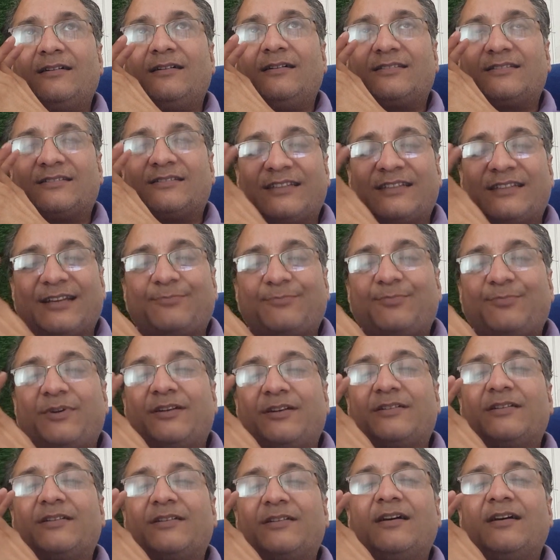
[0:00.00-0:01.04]

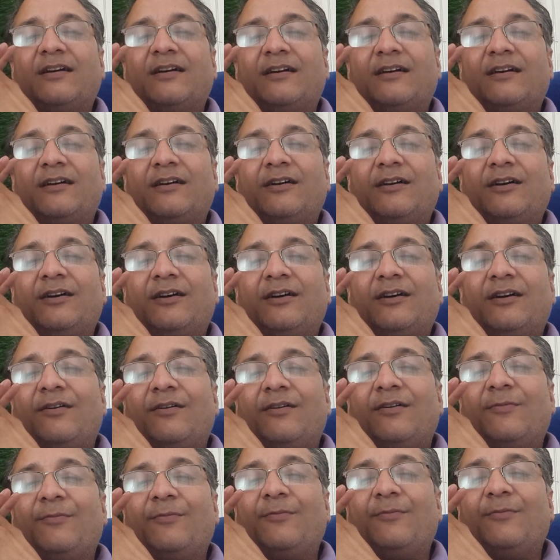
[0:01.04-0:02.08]
statement
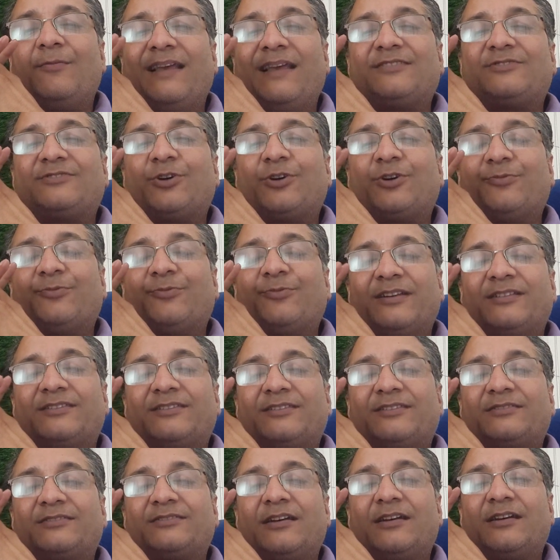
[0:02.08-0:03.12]
based on which